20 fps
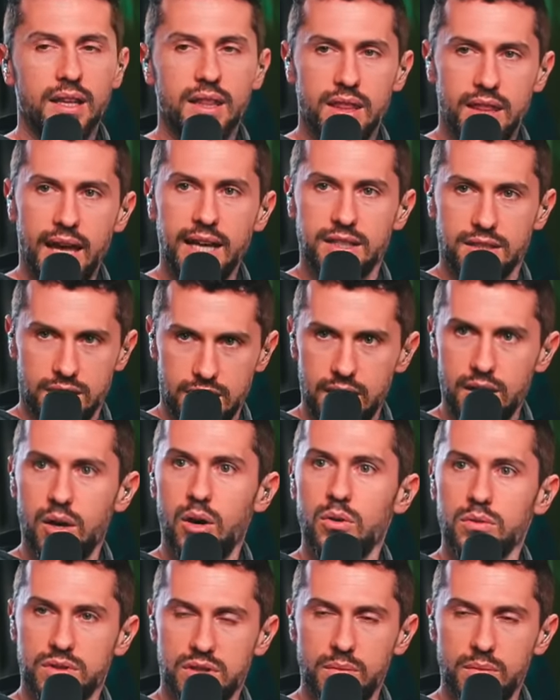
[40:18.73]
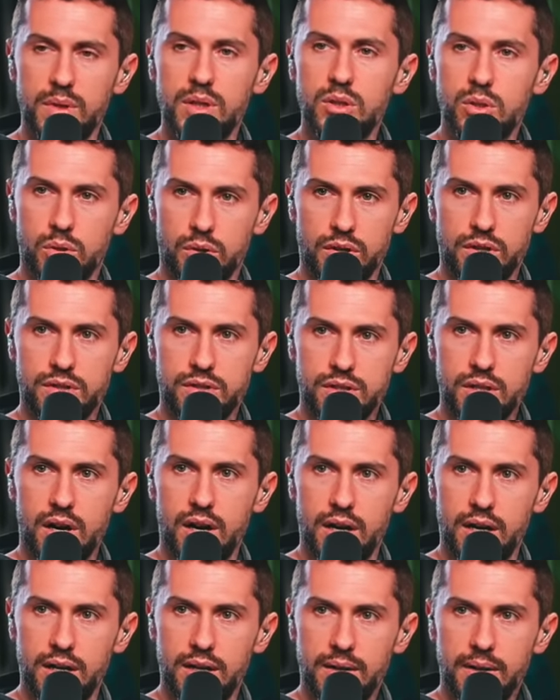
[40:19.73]
that's their ultimate North
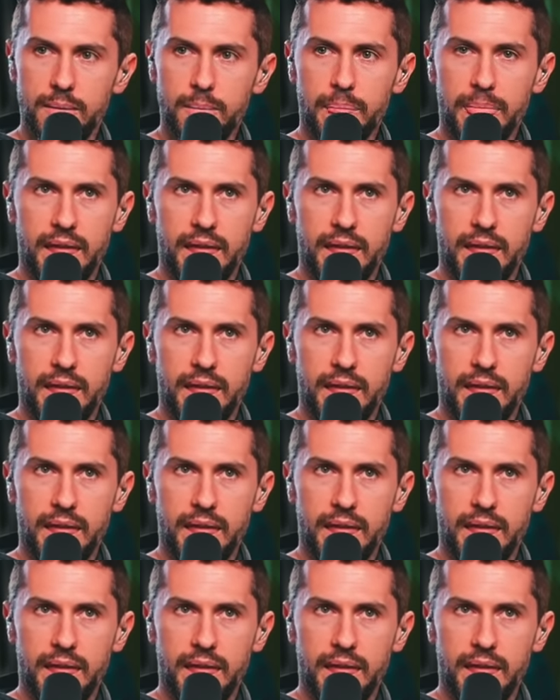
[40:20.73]
Star.